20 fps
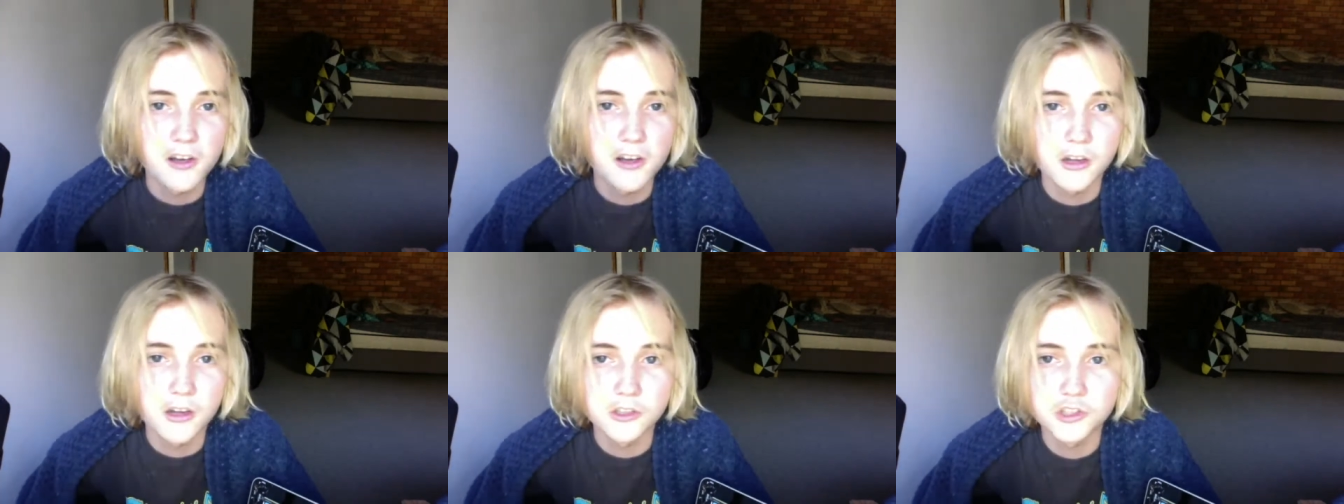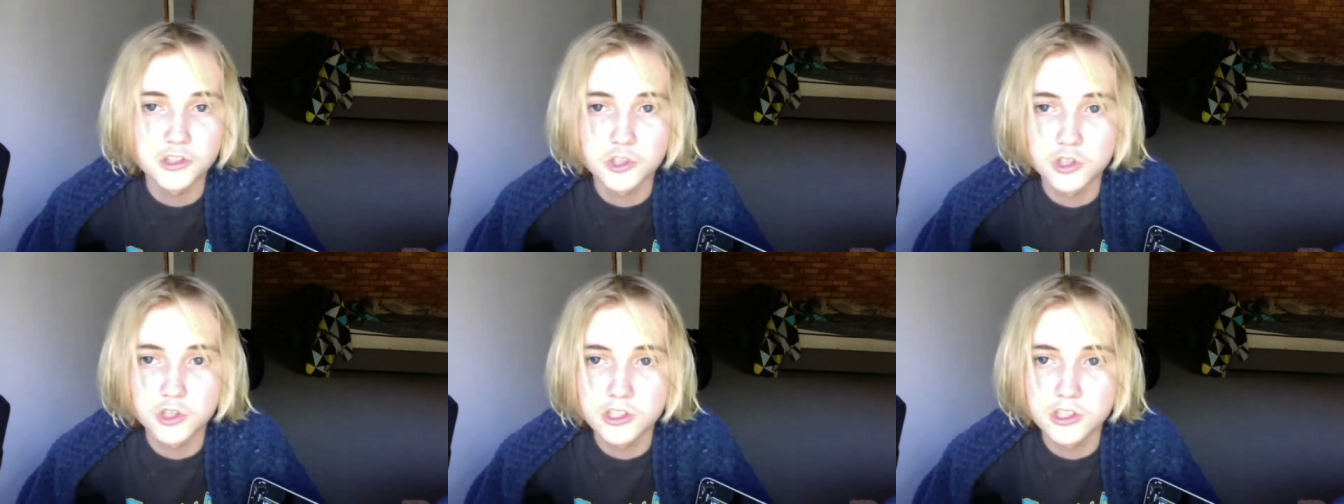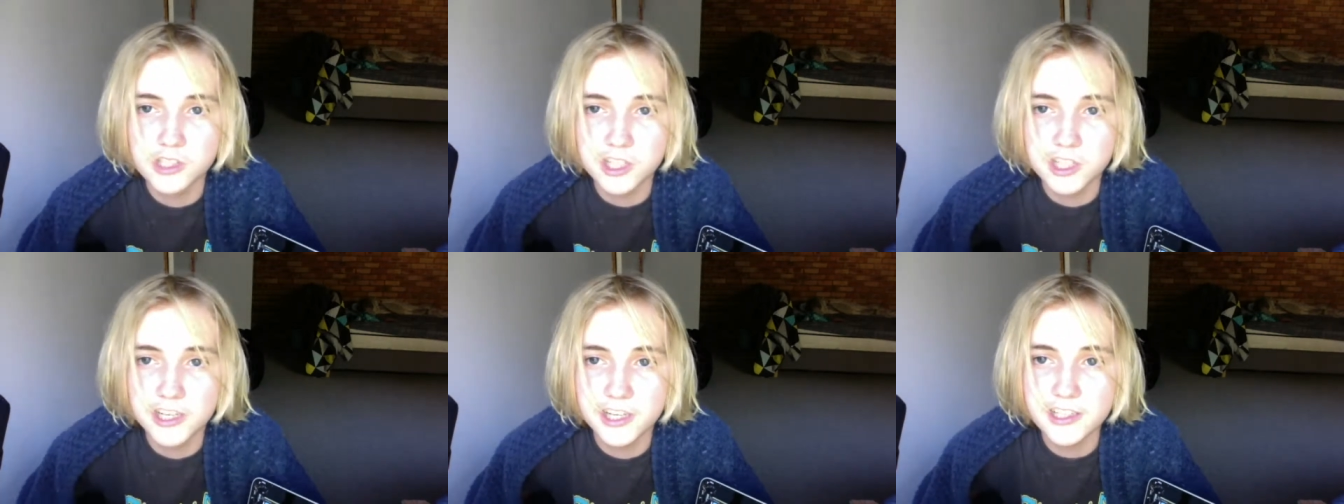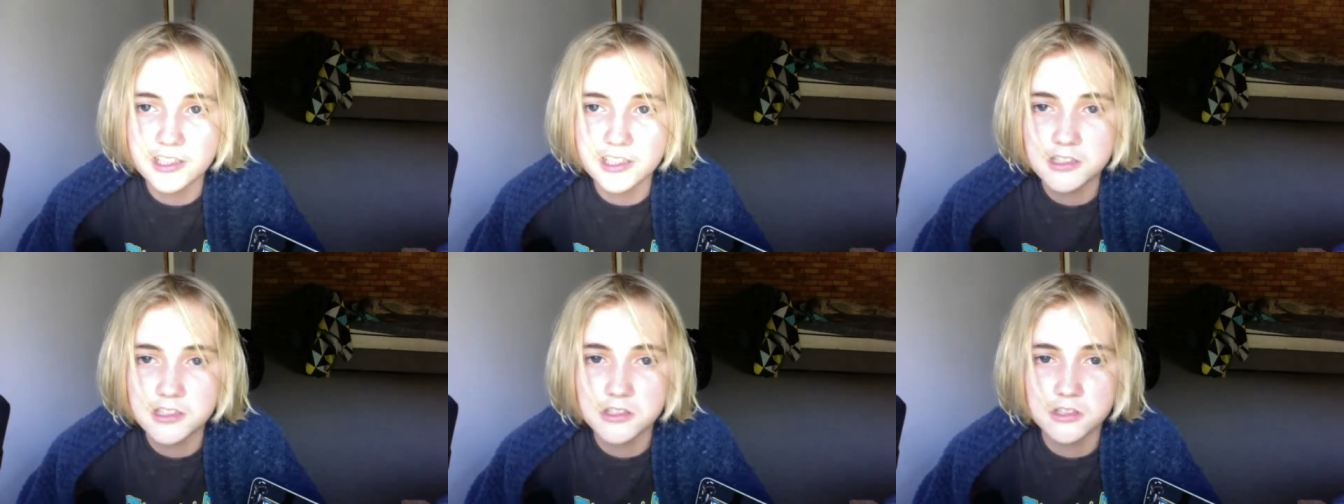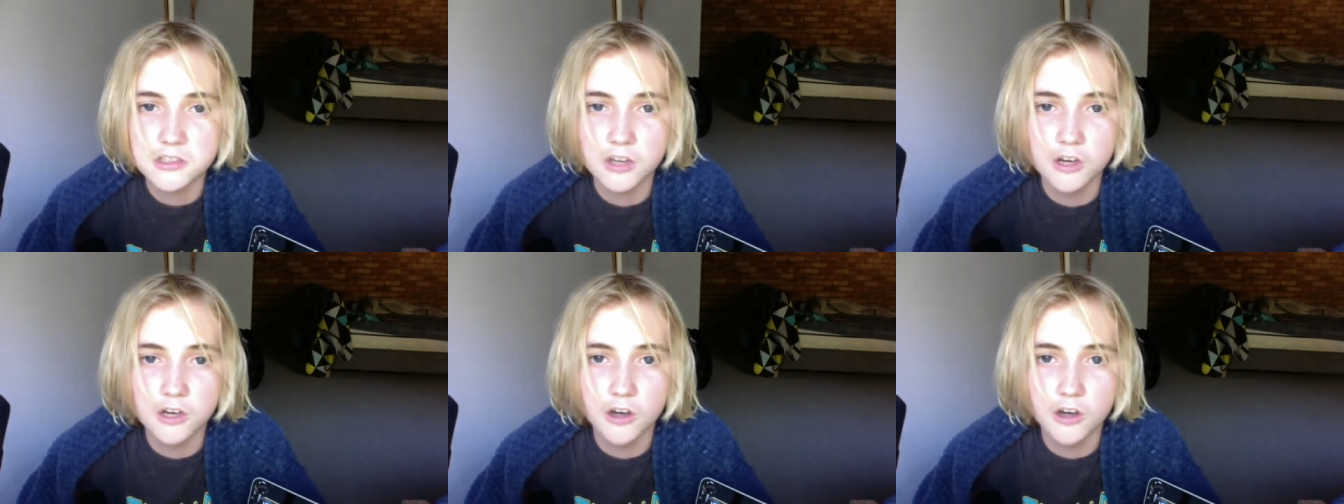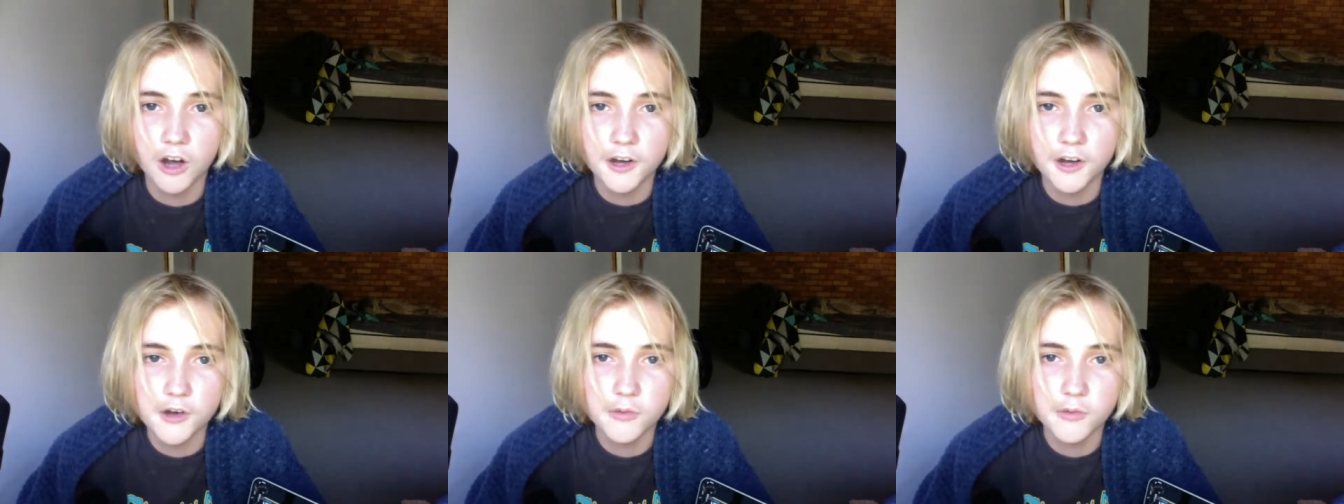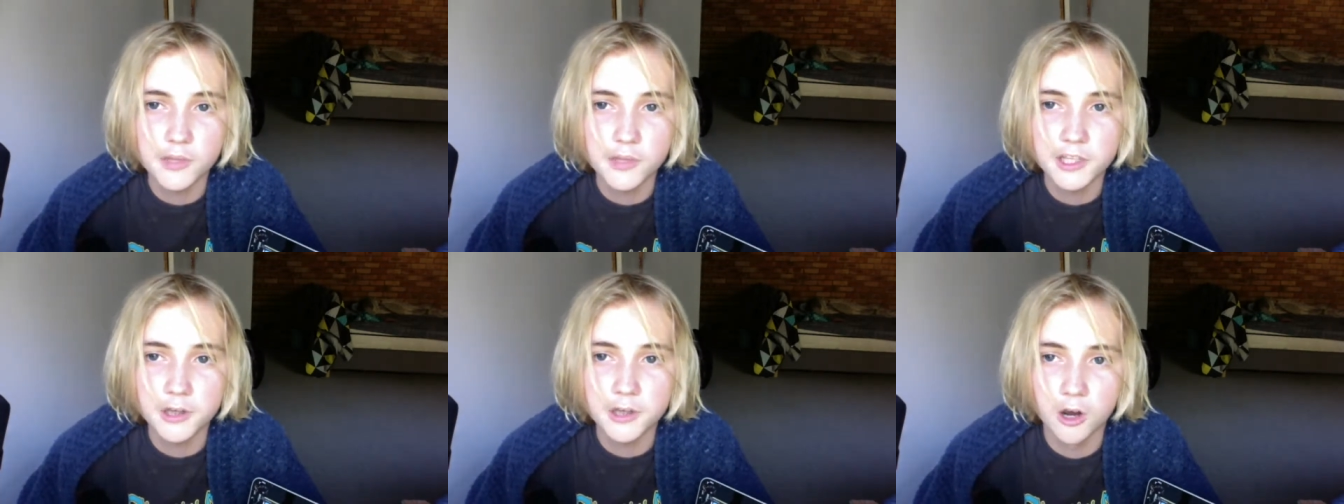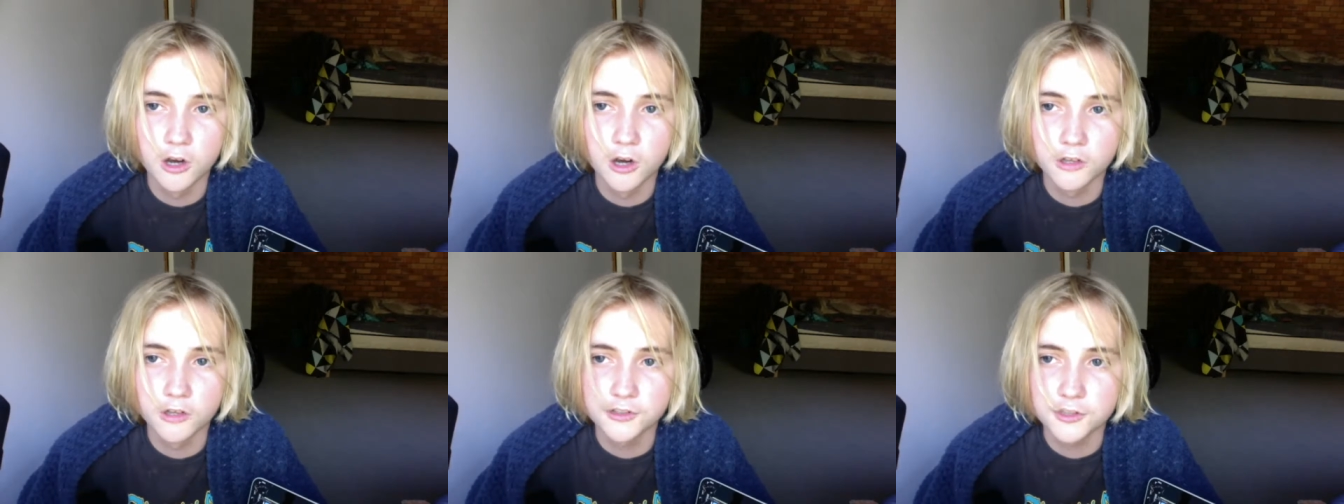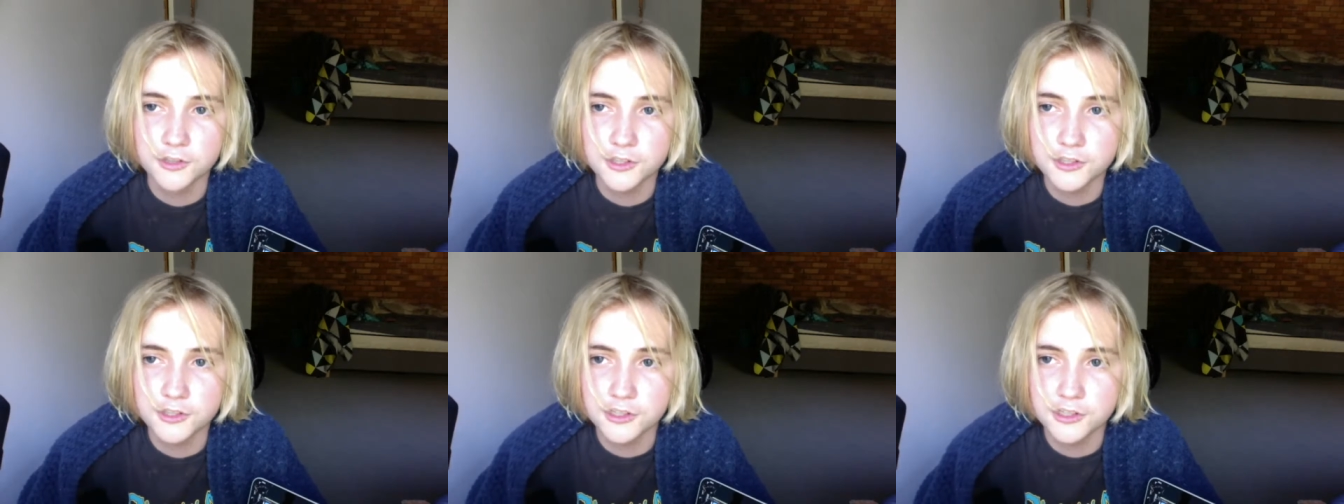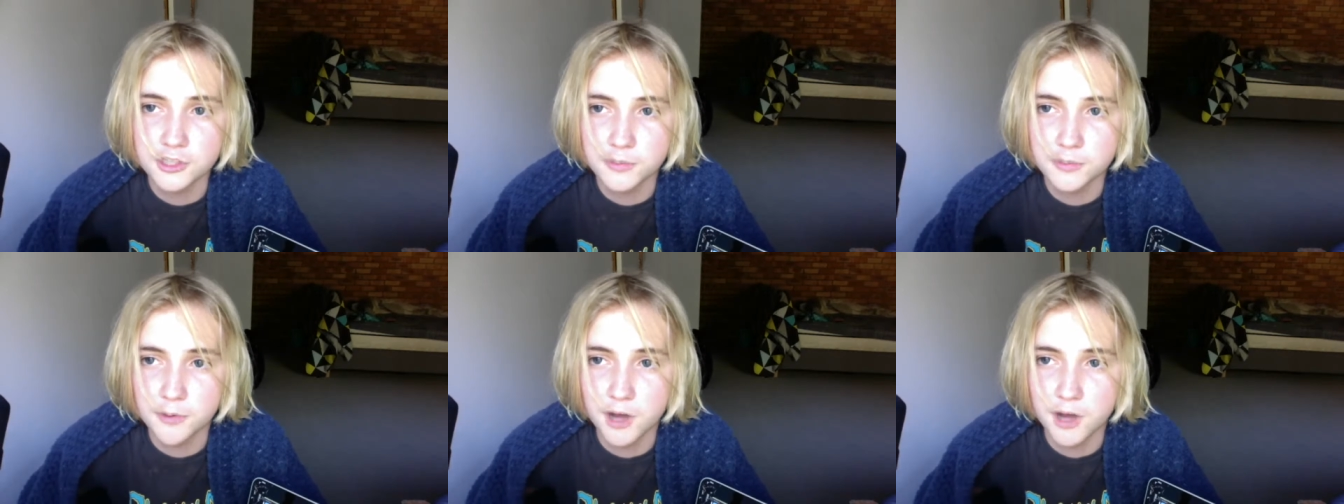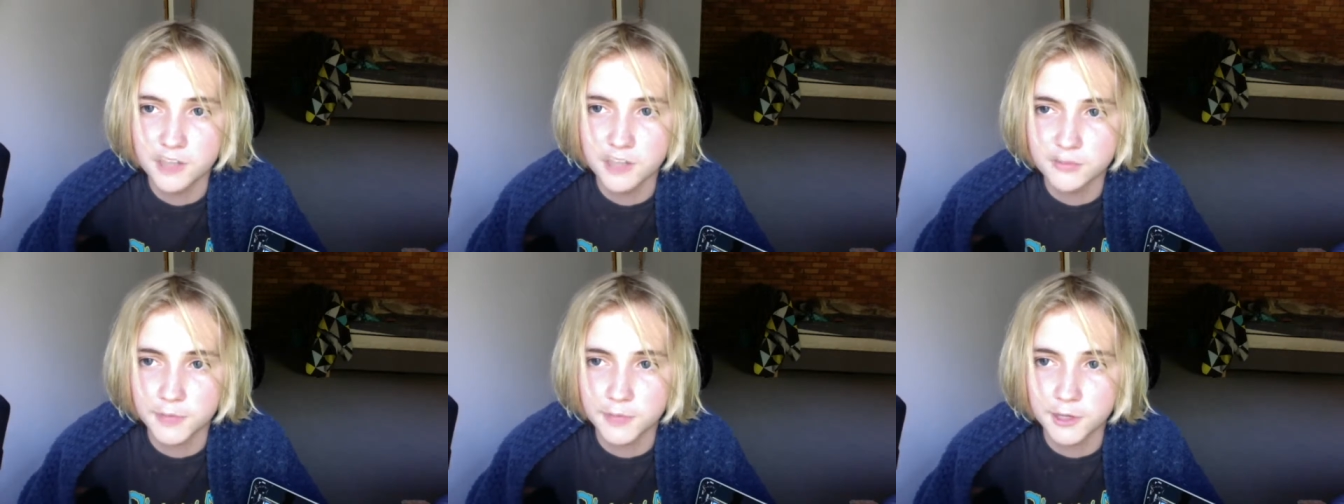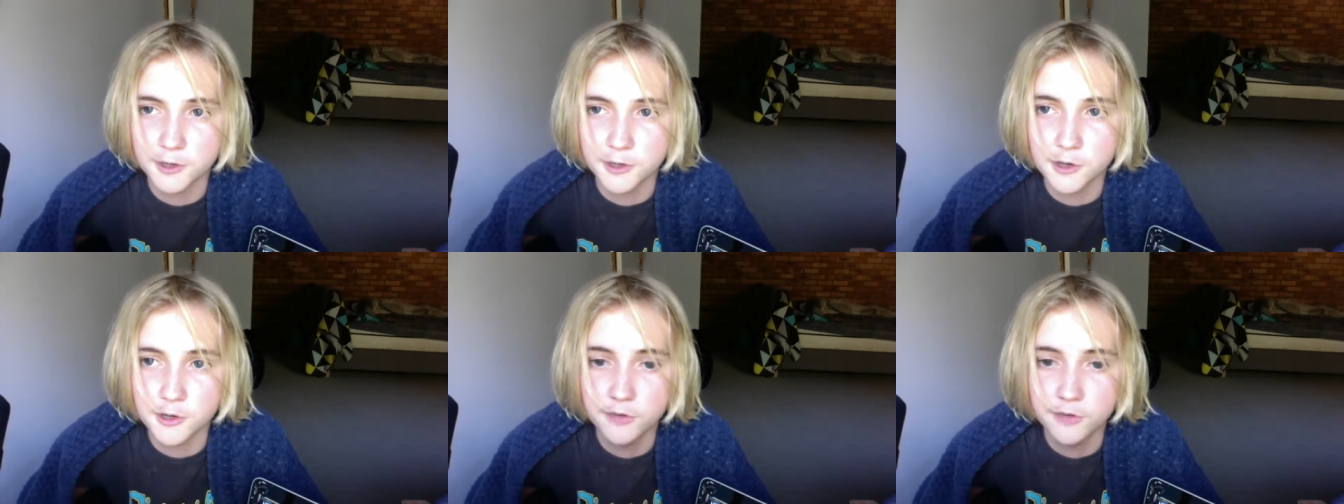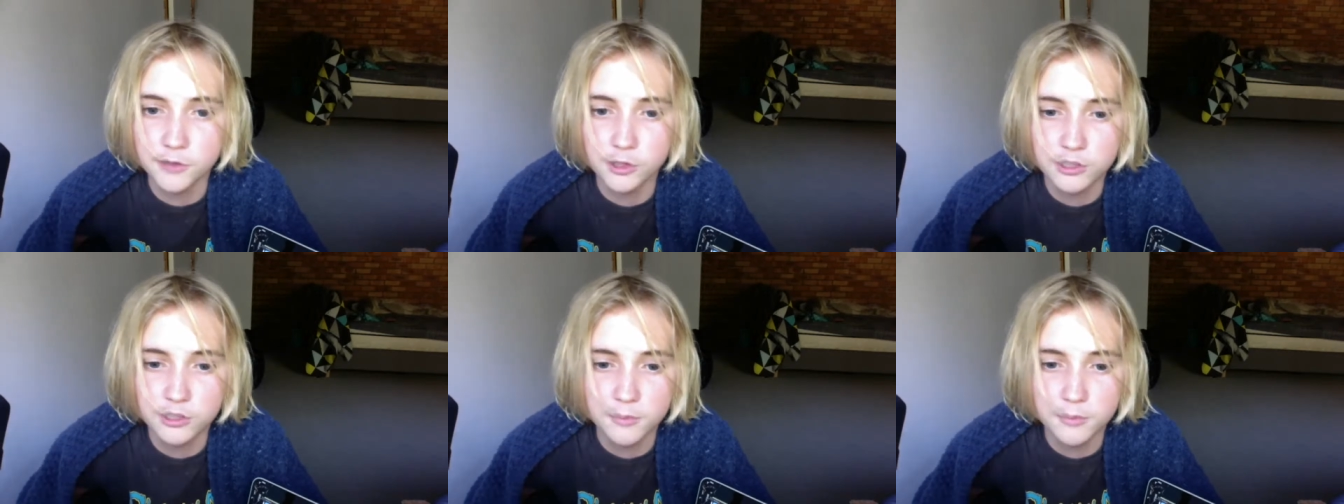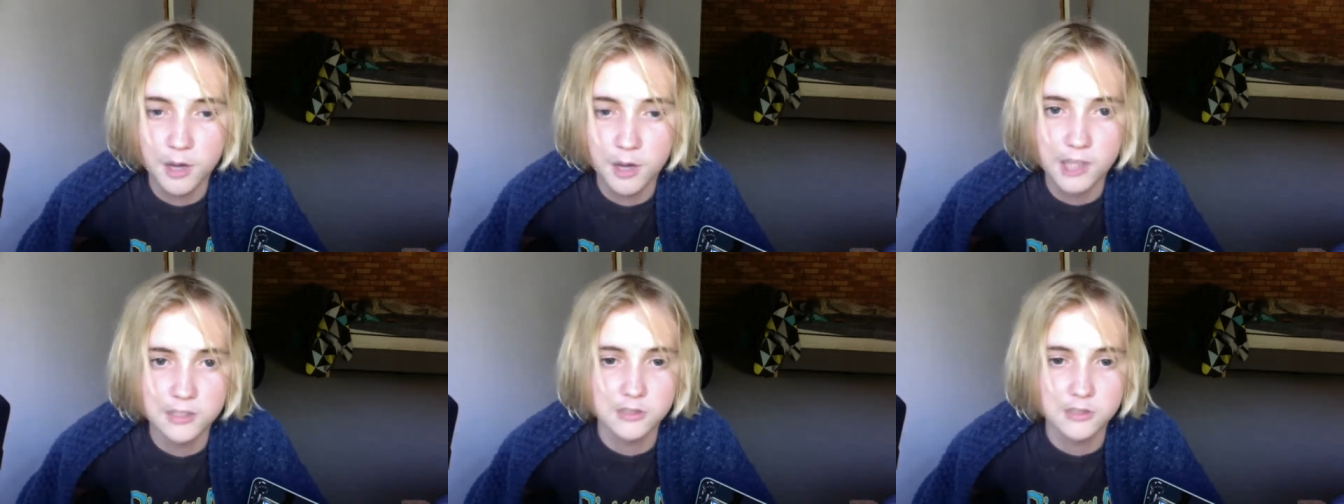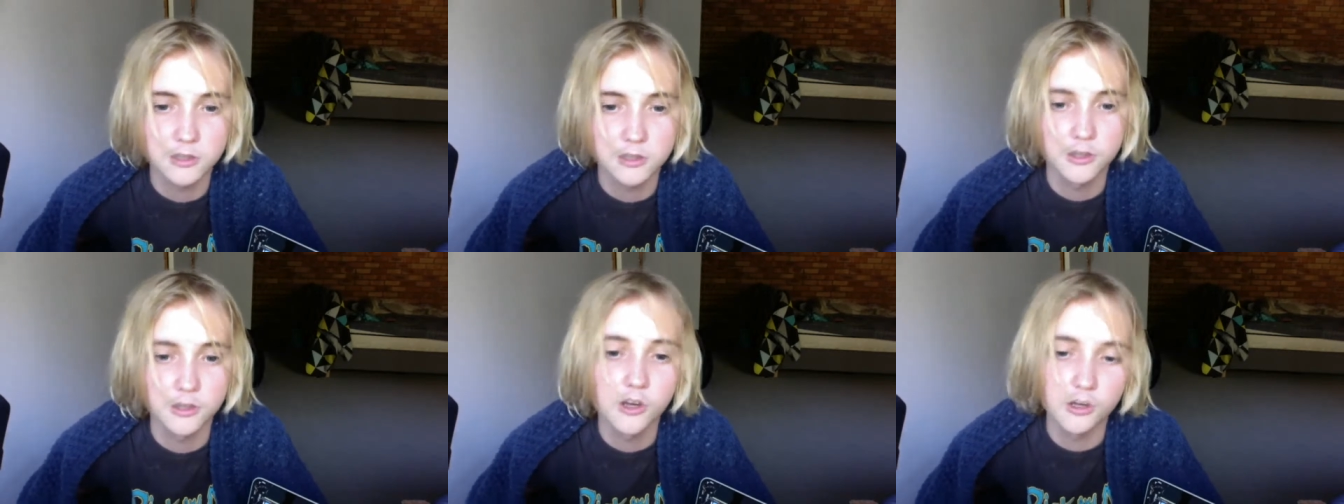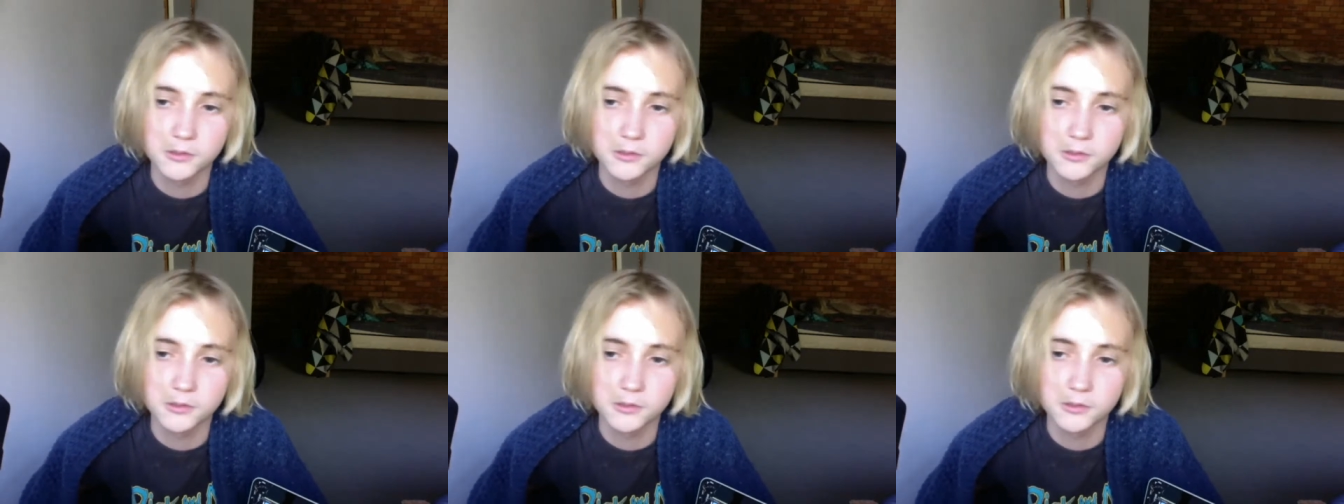Jude's list, so I don't really know. So this is a surprise for me. I don't know if you looked at my list or not.